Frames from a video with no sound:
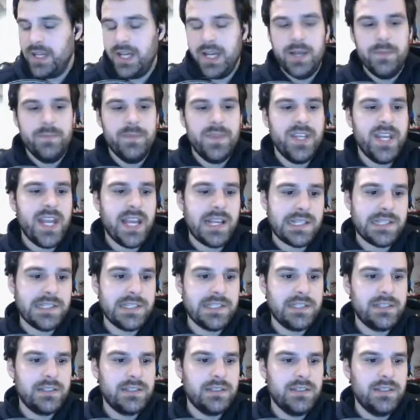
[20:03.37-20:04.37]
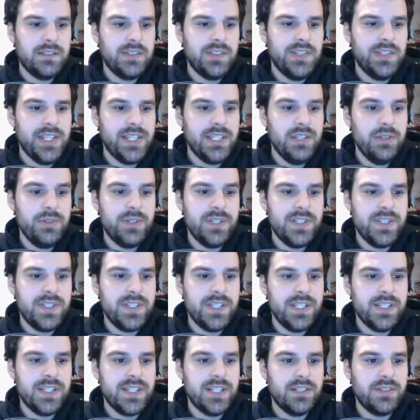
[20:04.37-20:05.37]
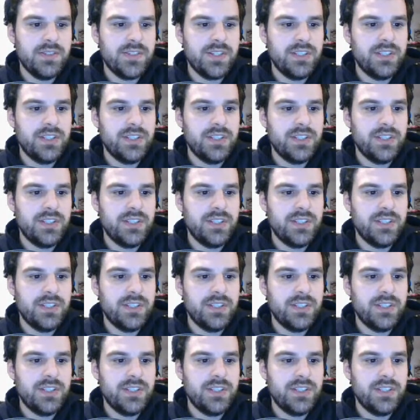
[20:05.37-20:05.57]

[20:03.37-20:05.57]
The next thing you can see is that there's